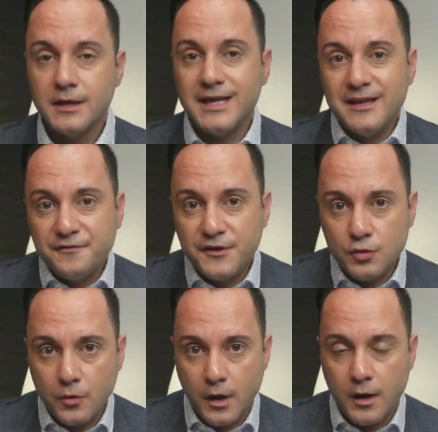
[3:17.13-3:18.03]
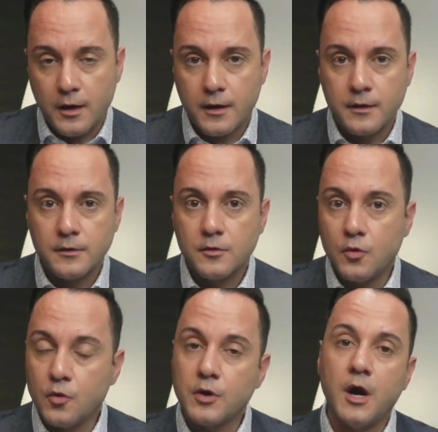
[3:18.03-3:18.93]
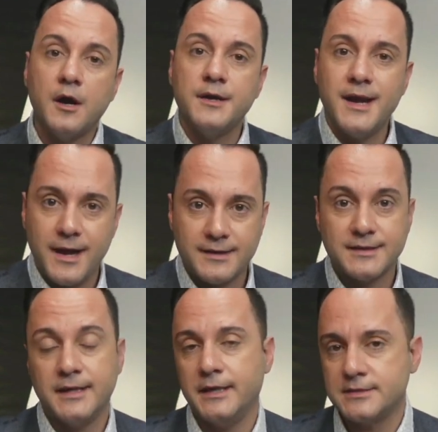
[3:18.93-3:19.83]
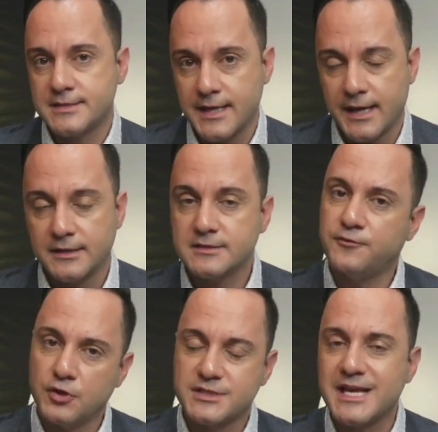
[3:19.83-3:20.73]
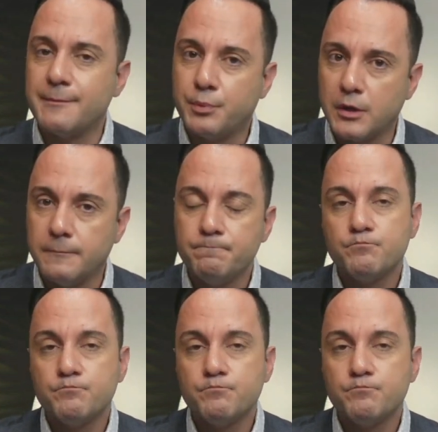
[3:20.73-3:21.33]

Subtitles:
if you are or are not in status. For example,